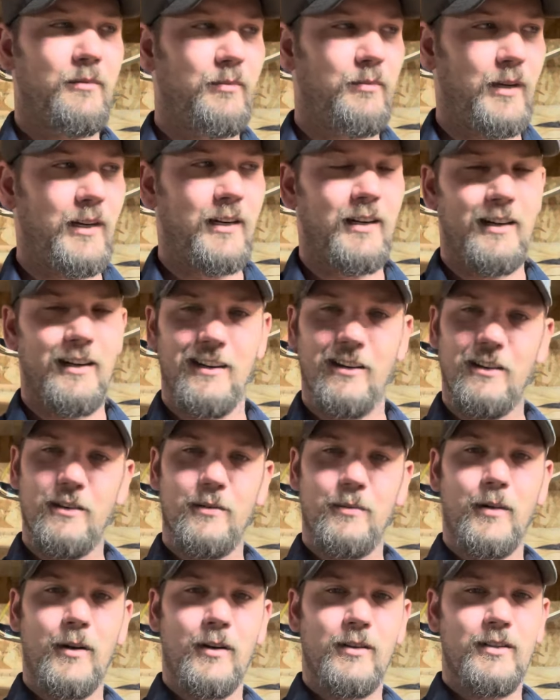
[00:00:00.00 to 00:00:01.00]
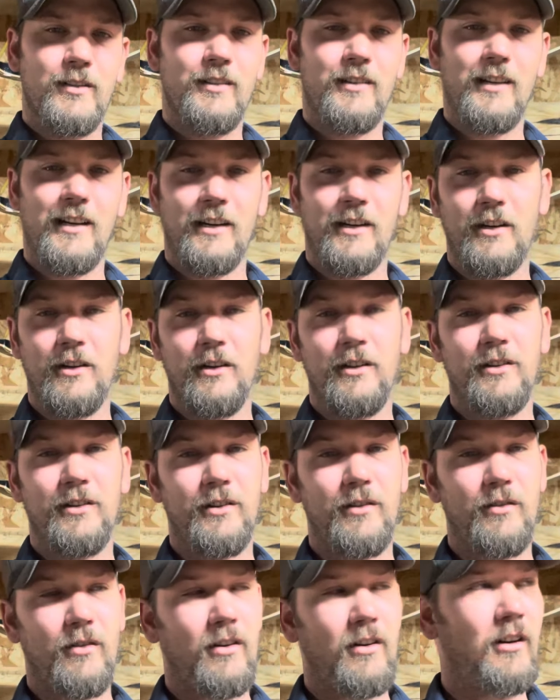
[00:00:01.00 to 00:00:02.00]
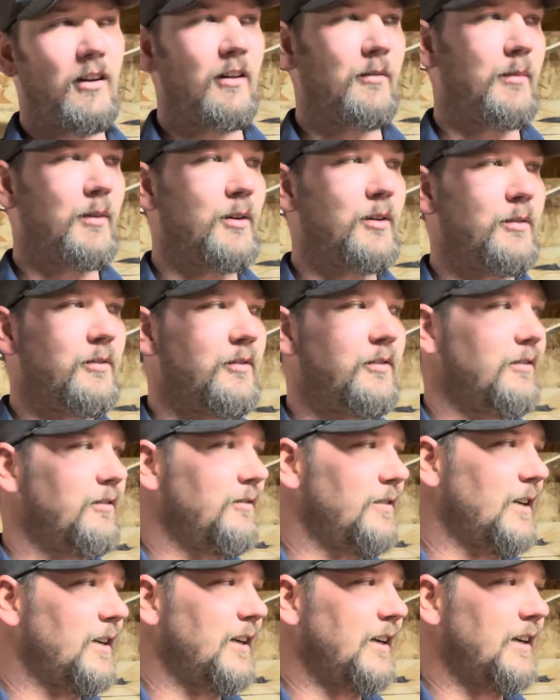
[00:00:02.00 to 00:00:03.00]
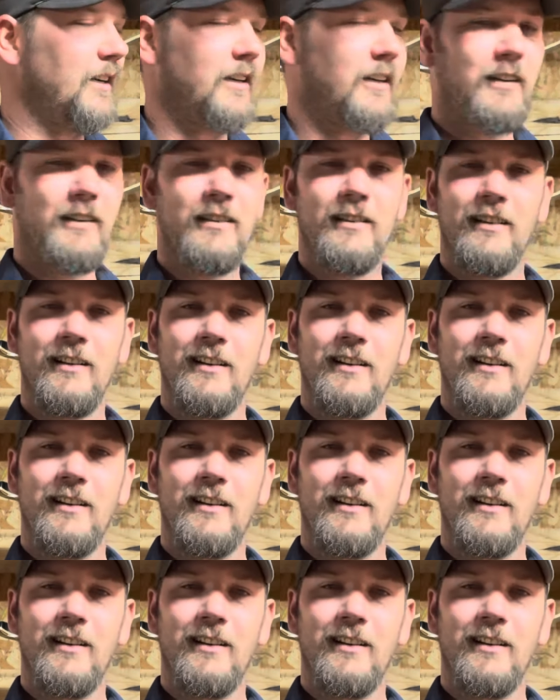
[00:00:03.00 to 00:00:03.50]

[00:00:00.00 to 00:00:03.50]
being an elder person that couldn't draw a bow very good.